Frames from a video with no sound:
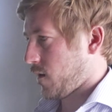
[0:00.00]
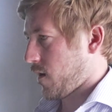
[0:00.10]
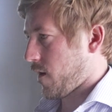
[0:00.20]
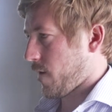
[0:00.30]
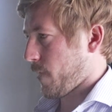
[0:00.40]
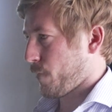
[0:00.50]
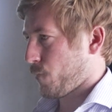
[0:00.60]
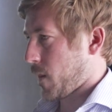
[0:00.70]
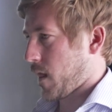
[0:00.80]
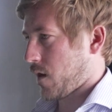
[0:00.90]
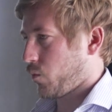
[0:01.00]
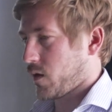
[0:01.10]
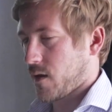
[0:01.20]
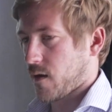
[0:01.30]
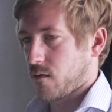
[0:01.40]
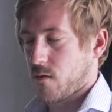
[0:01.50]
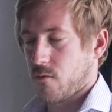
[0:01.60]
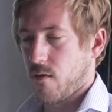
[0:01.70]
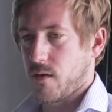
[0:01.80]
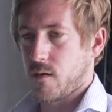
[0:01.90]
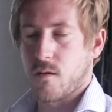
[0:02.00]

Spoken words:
and we get great